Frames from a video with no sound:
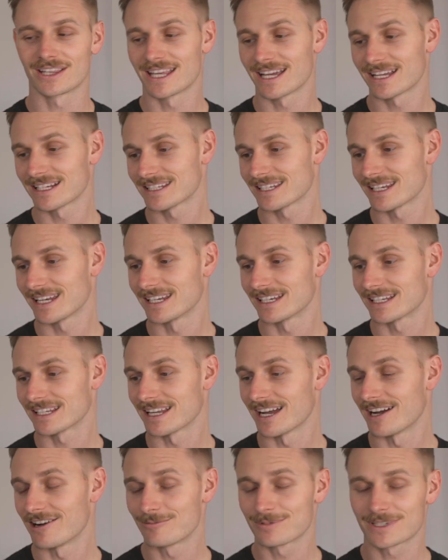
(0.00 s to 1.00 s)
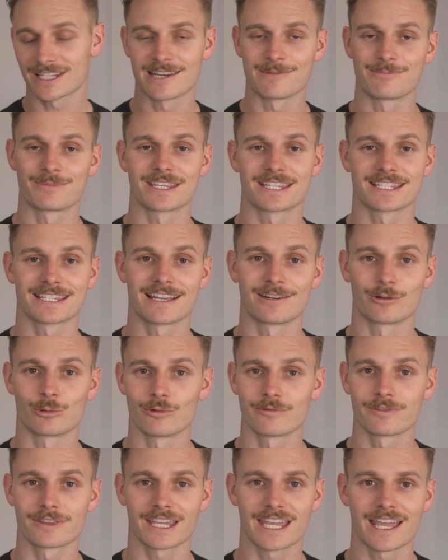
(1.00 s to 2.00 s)
that. It helps keep the sun
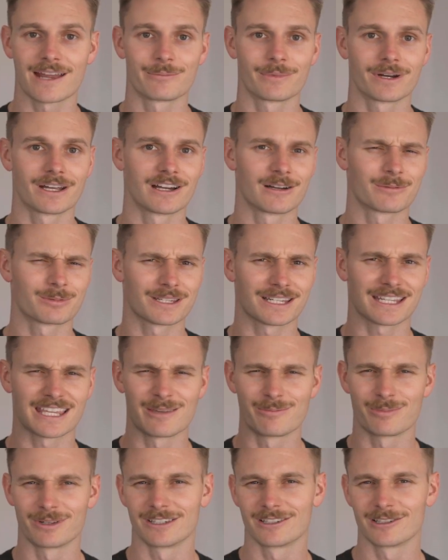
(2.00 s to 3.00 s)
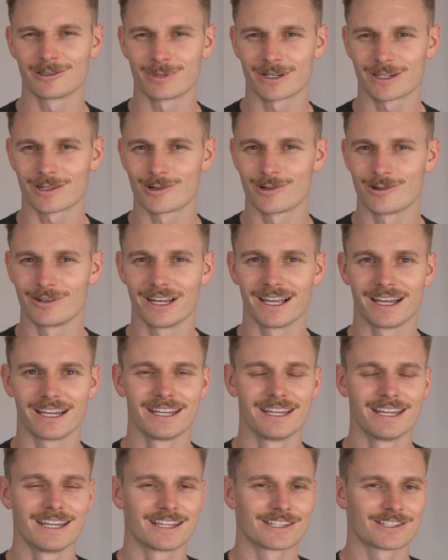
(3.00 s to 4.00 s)
off the camera, helps it keep a little bit cooler,
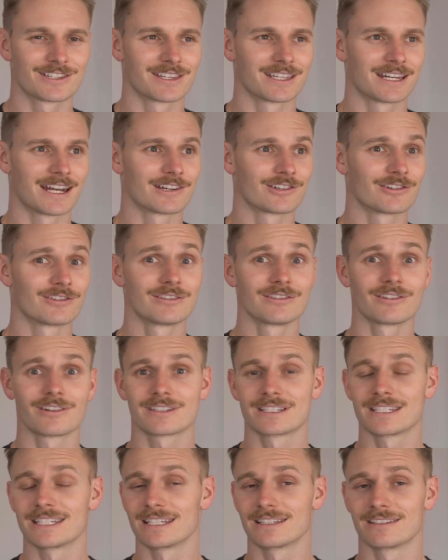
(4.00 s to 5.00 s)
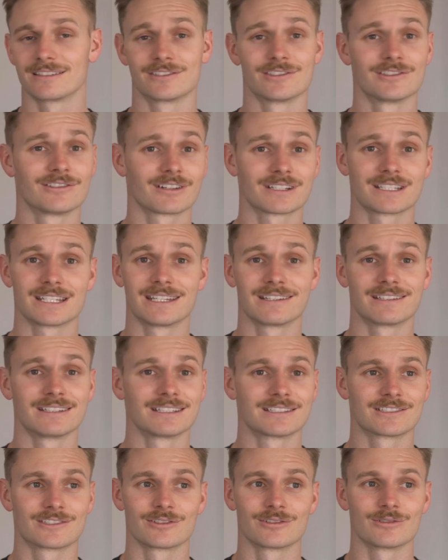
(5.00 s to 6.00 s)
so that I do not need
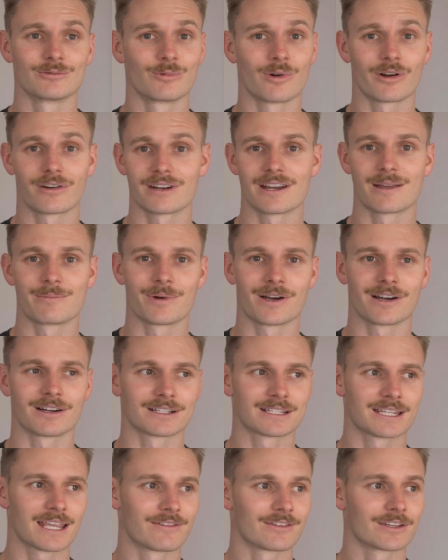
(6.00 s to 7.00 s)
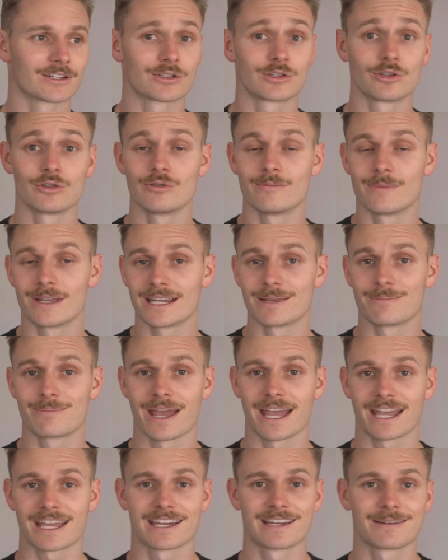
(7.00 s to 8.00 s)
to worry about having too many
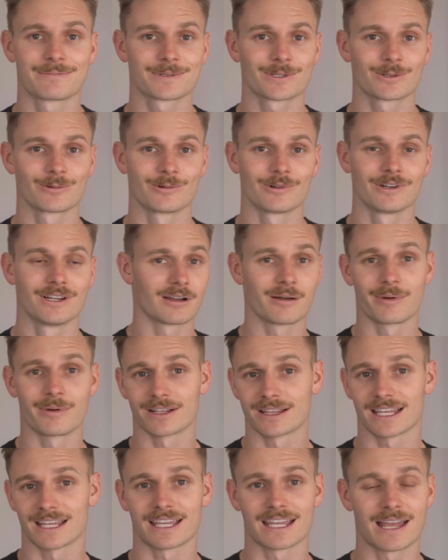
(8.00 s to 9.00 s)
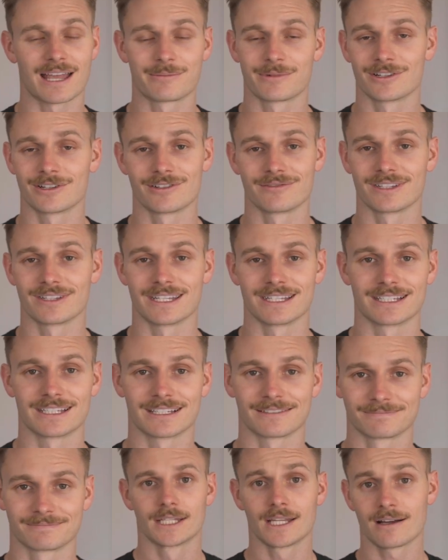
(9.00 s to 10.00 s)
backups or about the camera
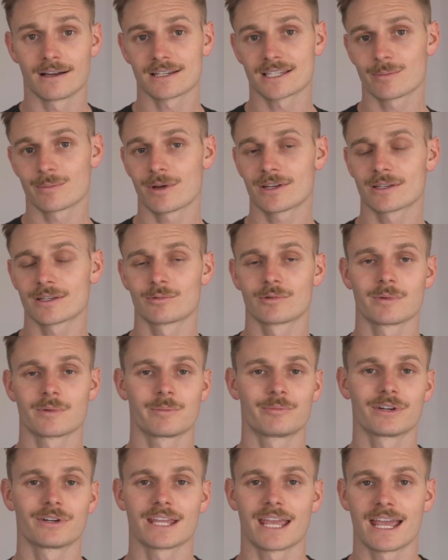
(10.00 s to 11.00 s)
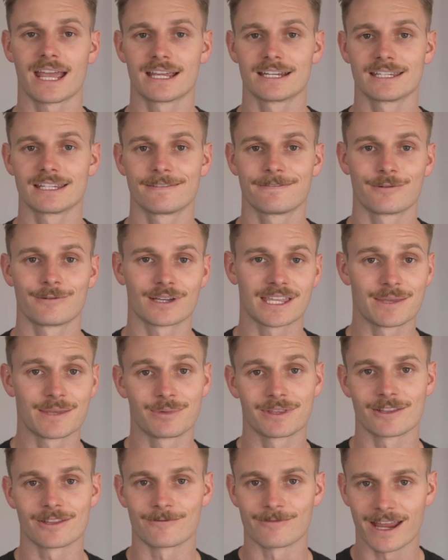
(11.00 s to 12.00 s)
overheating. Now, I suppose it would be pretty handy for
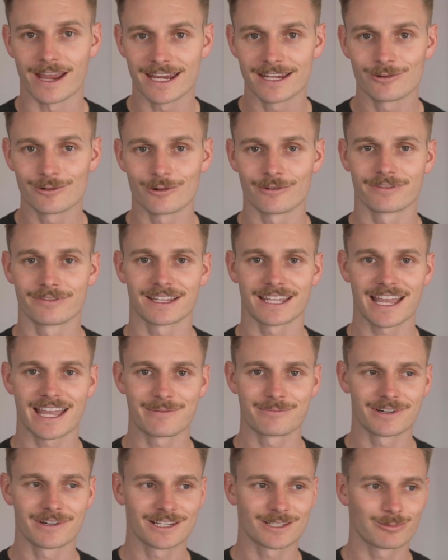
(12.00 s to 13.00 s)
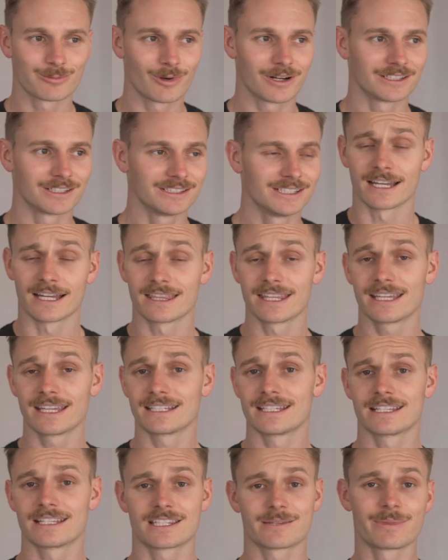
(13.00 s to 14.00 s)
keeping the rain off the camera as well. I think
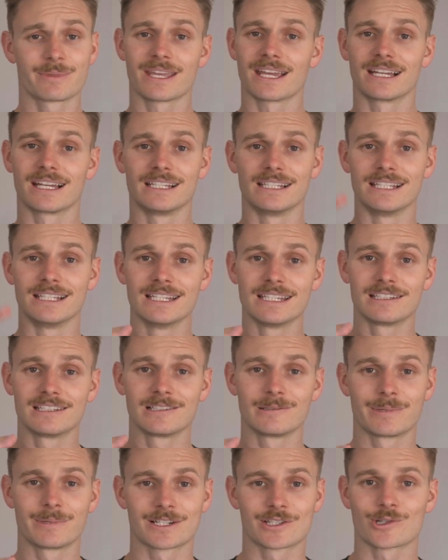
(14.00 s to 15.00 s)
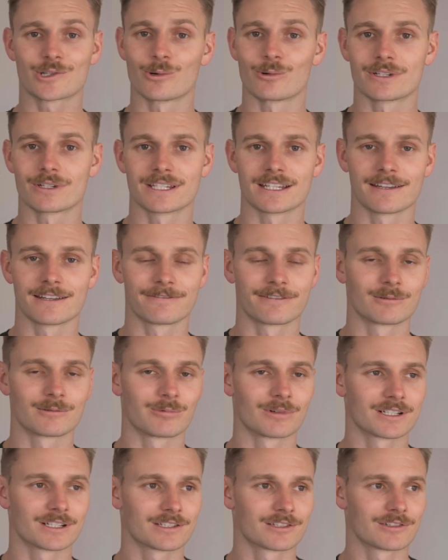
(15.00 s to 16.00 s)
it needs to be a little bit shorter if it
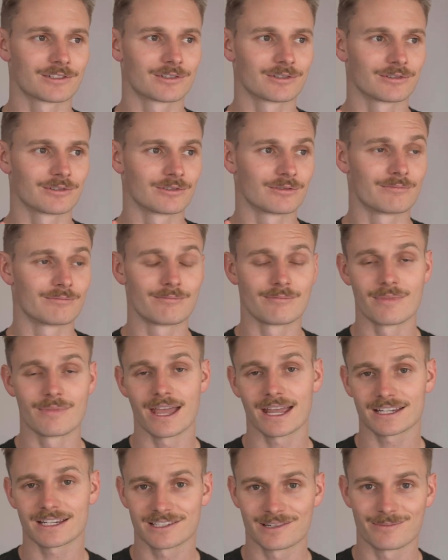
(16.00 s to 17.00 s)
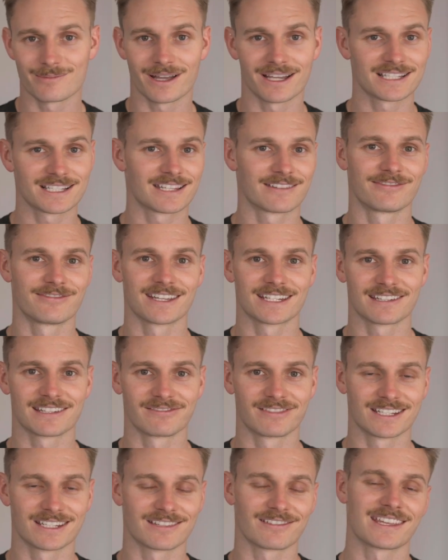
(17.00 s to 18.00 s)
wants to maximize the
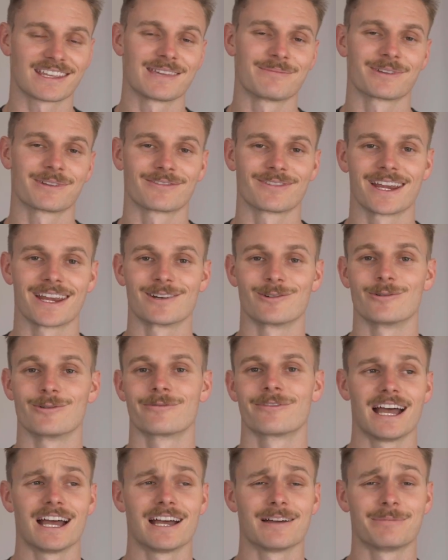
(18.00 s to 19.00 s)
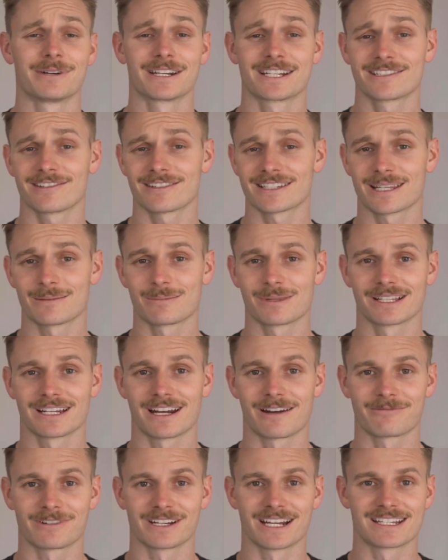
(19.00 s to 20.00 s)
effectiveness of keeping rain off, but it's not something that
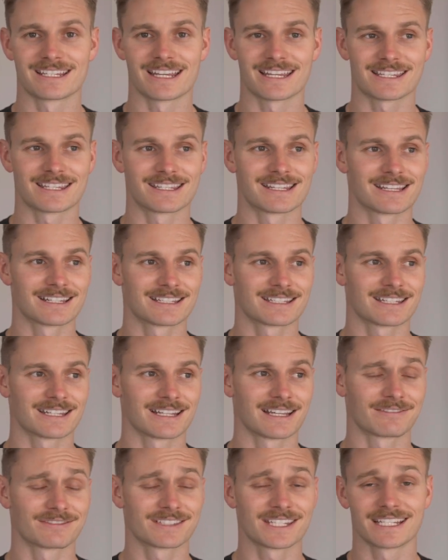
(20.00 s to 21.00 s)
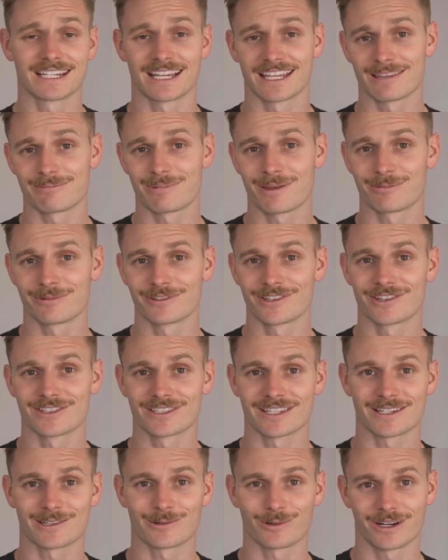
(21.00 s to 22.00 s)
I've really tested yet. I've seen other people use
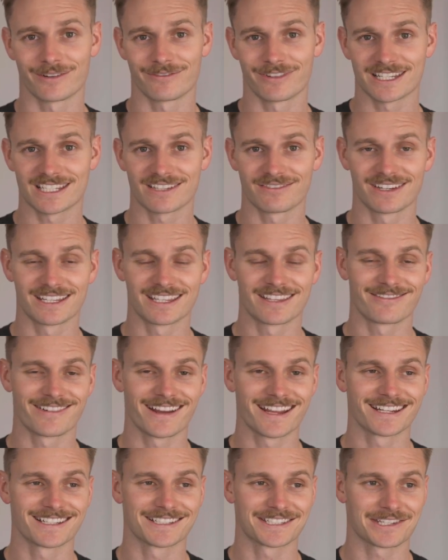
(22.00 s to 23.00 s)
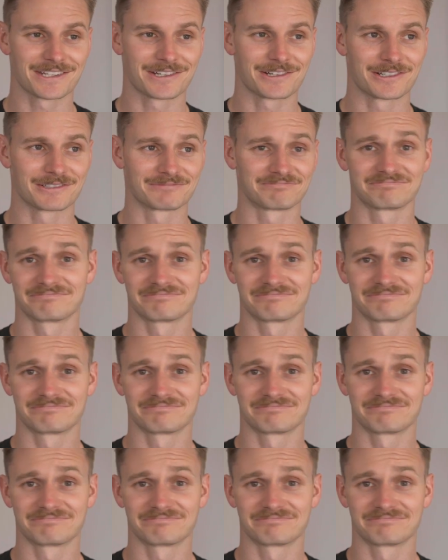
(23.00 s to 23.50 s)
it quite effectively in the rain, so